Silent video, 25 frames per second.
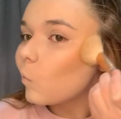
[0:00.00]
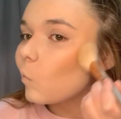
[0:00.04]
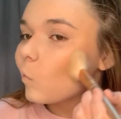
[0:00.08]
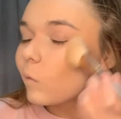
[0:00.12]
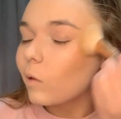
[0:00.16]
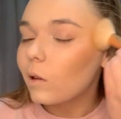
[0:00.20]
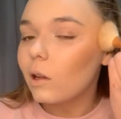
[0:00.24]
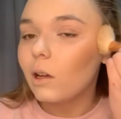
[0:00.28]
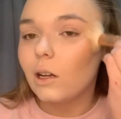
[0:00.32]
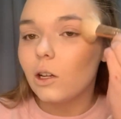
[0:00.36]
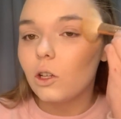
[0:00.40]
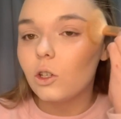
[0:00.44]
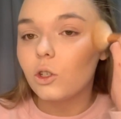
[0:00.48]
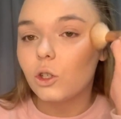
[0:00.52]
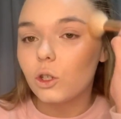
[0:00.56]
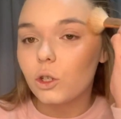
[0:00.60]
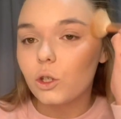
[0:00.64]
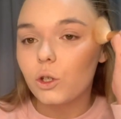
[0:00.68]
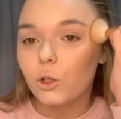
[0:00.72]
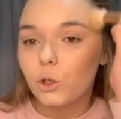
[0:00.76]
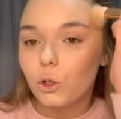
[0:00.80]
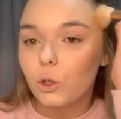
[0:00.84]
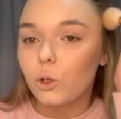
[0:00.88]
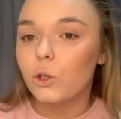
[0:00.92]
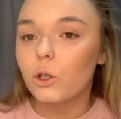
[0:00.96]
And it's just
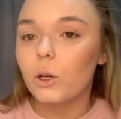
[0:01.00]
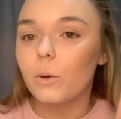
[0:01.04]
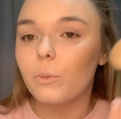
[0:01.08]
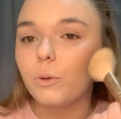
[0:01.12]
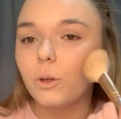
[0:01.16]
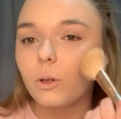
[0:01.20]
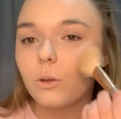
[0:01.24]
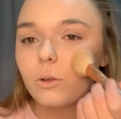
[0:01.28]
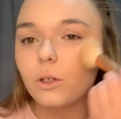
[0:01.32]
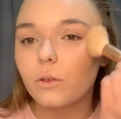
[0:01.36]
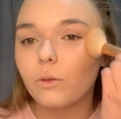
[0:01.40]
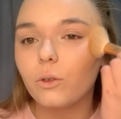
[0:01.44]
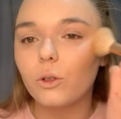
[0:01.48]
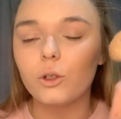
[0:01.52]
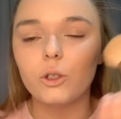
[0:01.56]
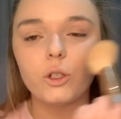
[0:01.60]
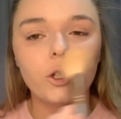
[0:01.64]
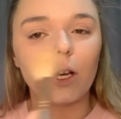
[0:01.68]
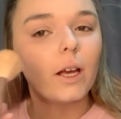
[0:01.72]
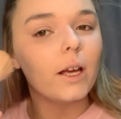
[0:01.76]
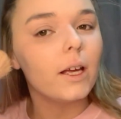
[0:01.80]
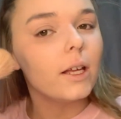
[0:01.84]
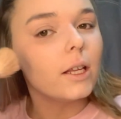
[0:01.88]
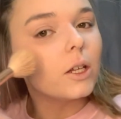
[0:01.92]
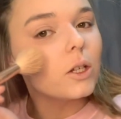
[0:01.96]
such a beautiful
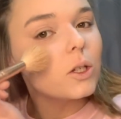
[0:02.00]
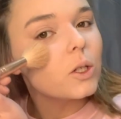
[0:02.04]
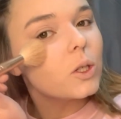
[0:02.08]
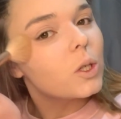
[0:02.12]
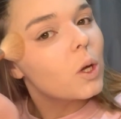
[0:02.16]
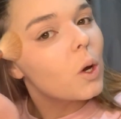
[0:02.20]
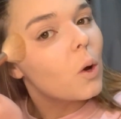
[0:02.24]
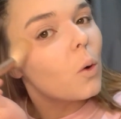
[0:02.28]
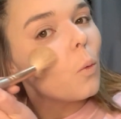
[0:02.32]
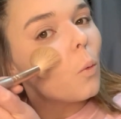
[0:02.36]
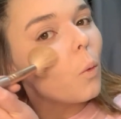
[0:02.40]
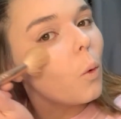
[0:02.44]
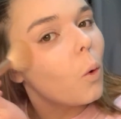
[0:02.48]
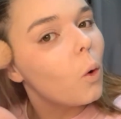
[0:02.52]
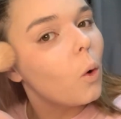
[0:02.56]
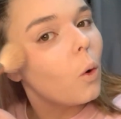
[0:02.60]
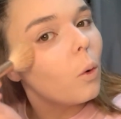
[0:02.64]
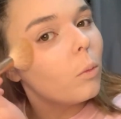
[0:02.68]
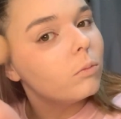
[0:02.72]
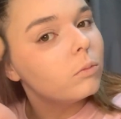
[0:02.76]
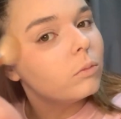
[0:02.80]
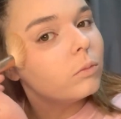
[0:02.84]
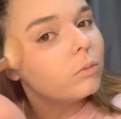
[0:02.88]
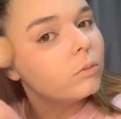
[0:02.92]
shade. It's so warm.